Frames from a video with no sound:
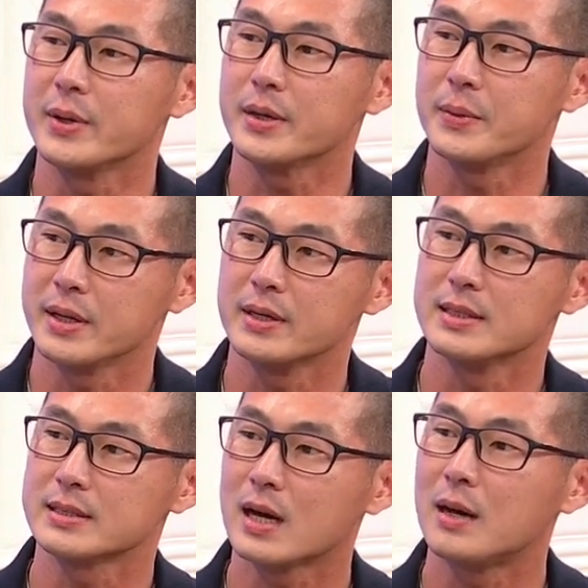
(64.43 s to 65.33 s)
we created
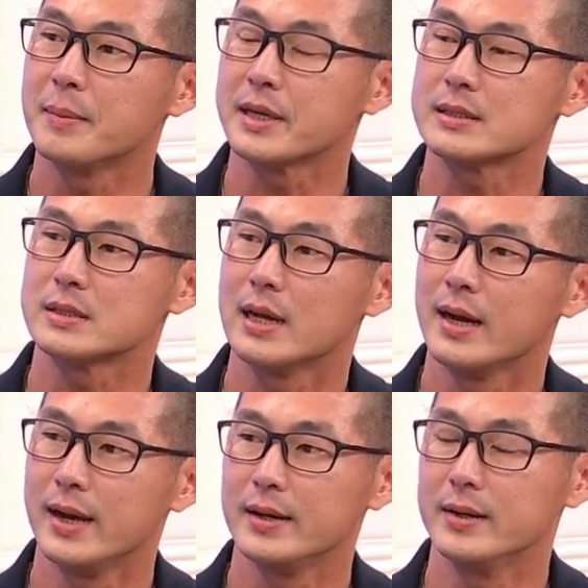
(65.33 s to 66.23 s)
this comics
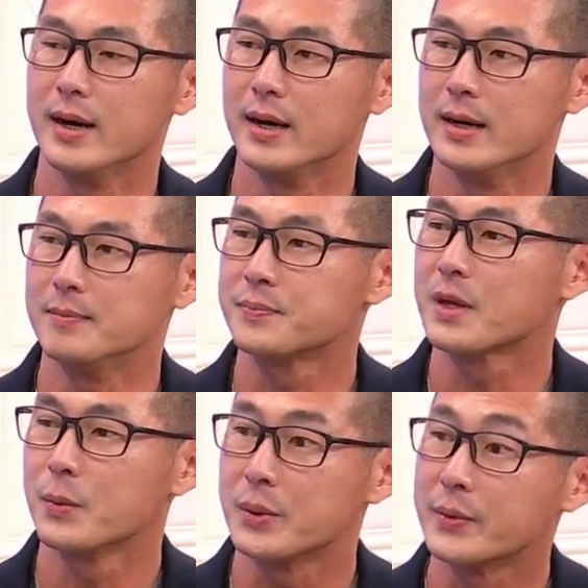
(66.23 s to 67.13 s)
and um,
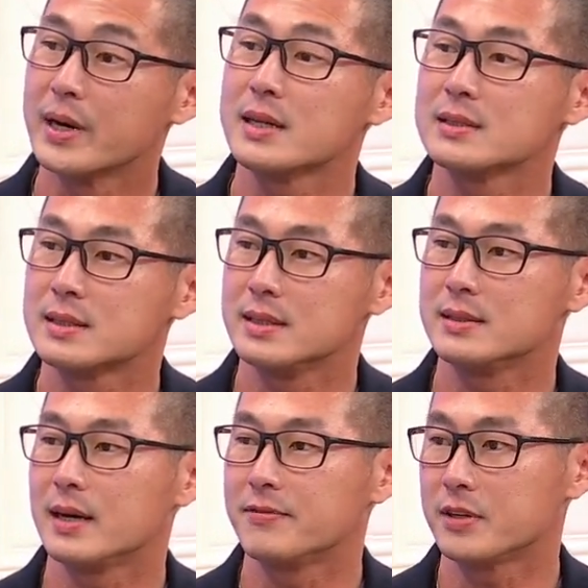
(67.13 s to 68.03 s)
we released it
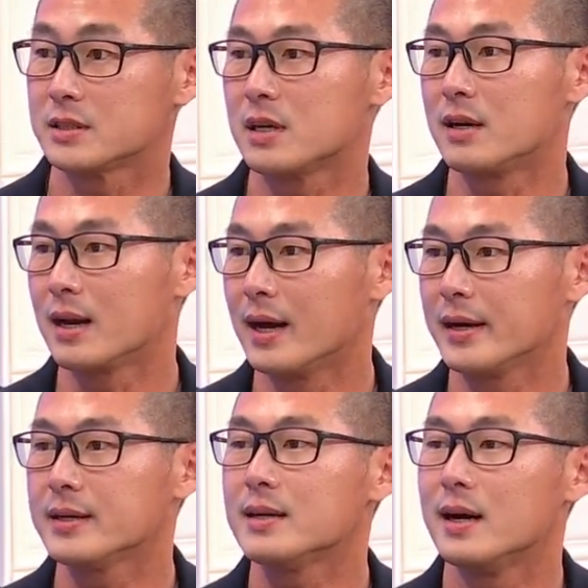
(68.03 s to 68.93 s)
first
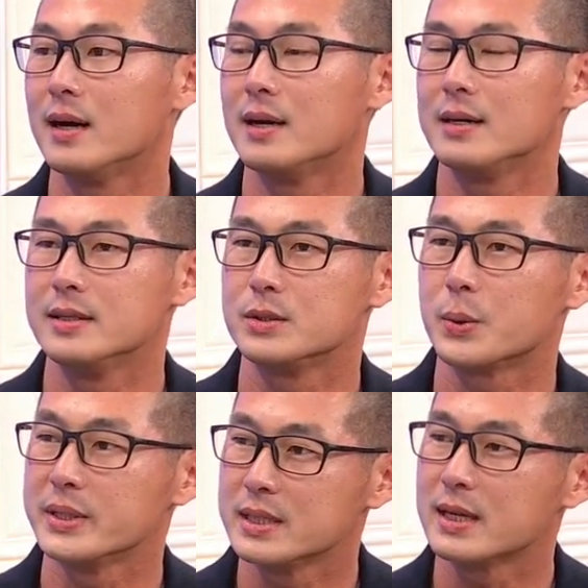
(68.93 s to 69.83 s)
online uh, in
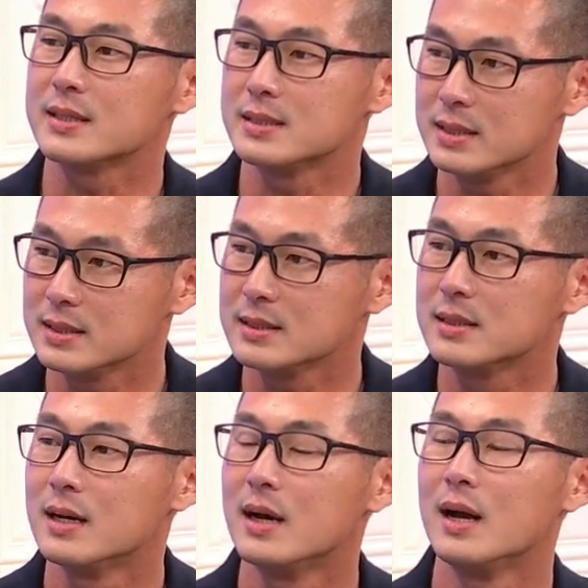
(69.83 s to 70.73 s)

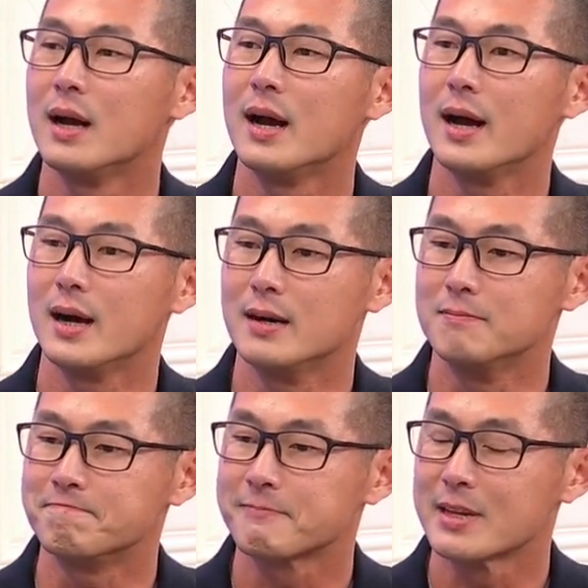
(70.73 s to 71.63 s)
2019.
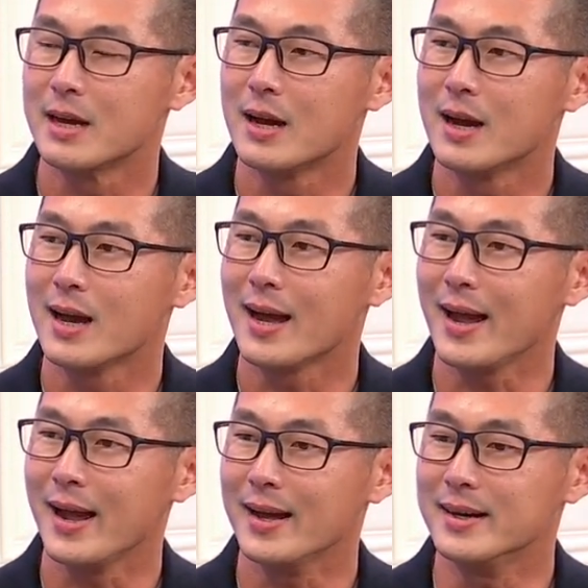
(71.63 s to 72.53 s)
Um,
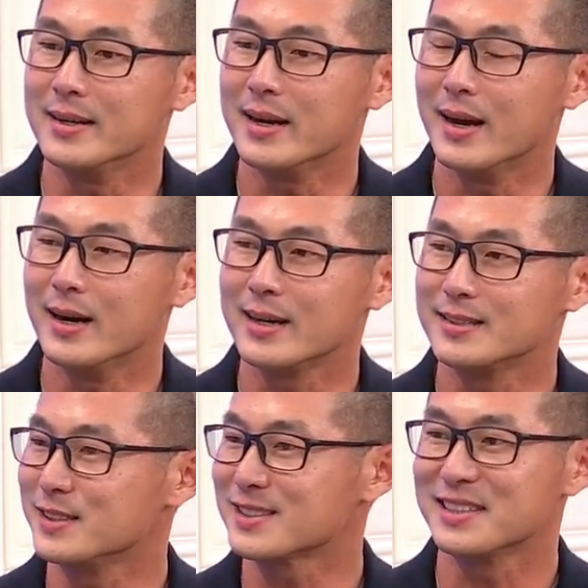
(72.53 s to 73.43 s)
and uh,
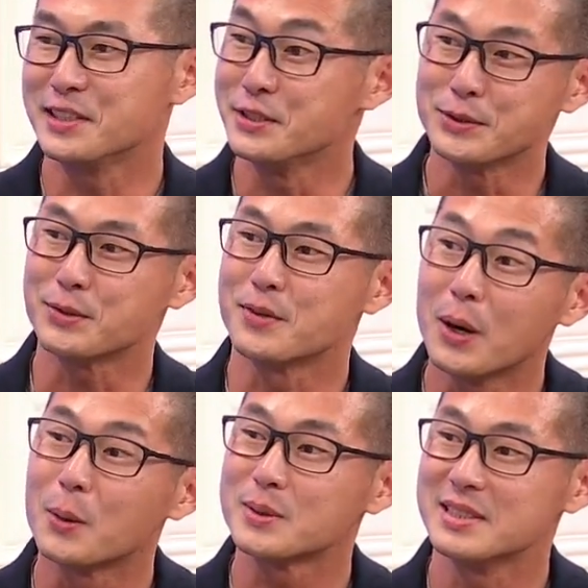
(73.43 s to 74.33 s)
it just continued to
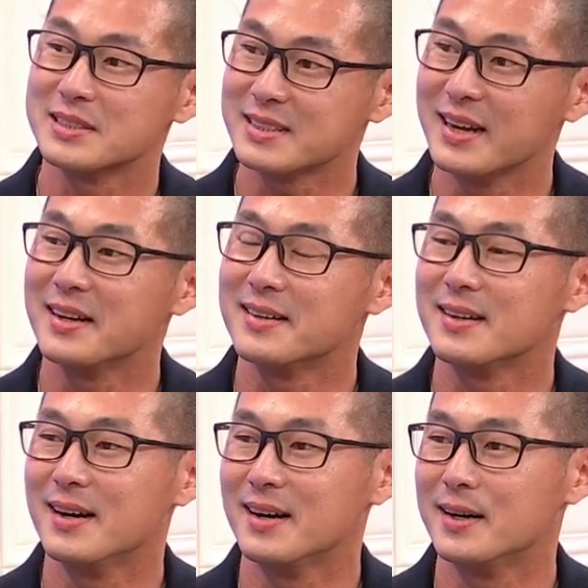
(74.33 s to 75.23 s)
grow since then.
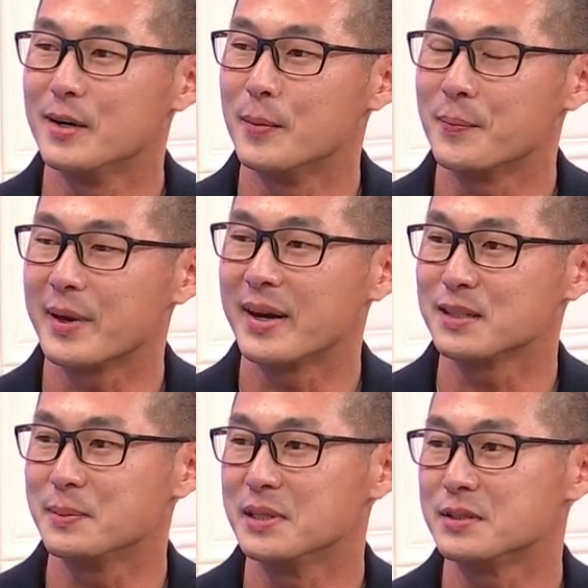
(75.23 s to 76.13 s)
Um, it
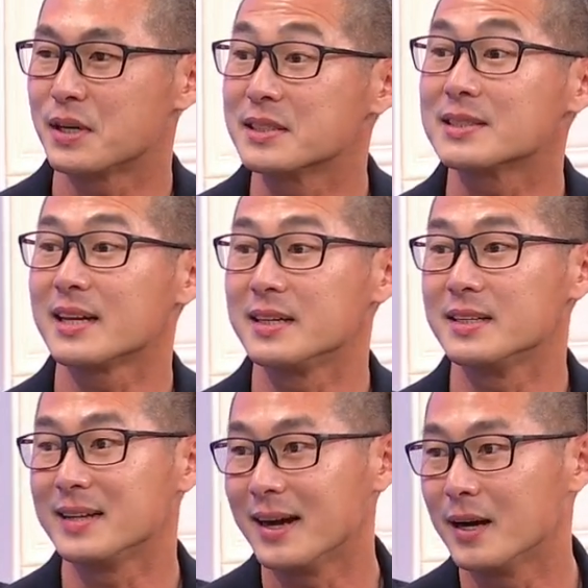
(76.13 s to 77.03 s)
has been
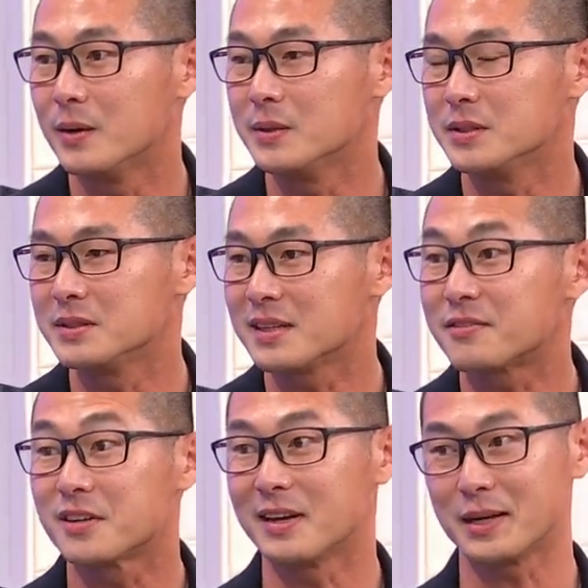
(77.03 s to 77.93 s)
translated now into
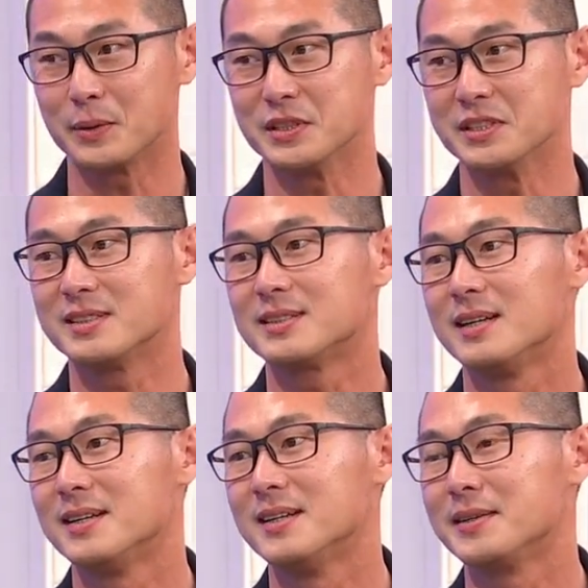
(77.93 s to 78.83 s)
several languages,
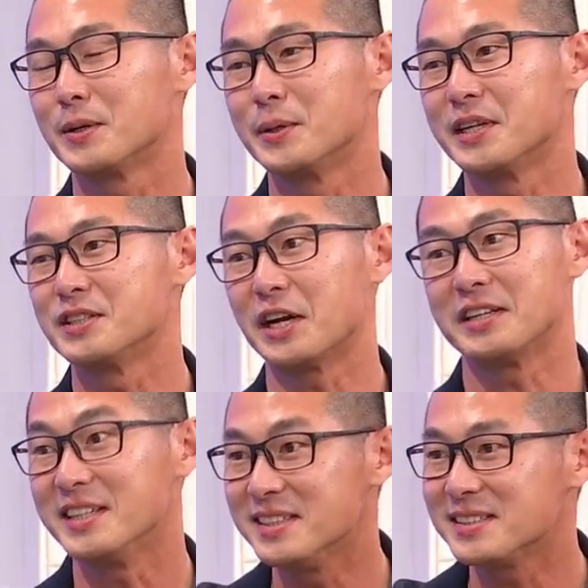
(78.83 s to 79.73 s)
uh, including
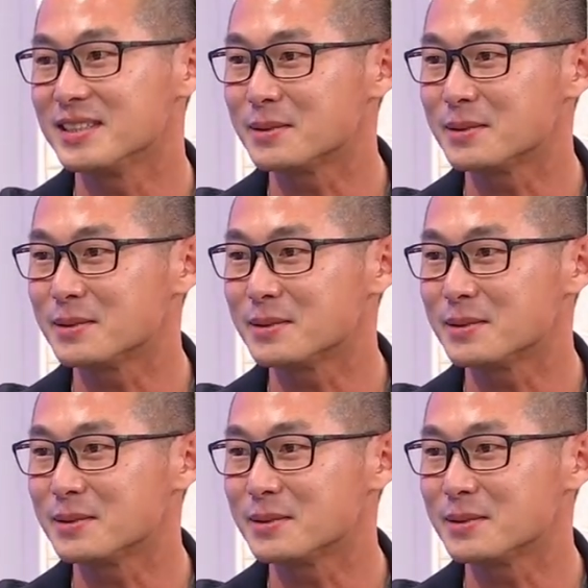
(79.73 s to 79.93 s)
Chinese and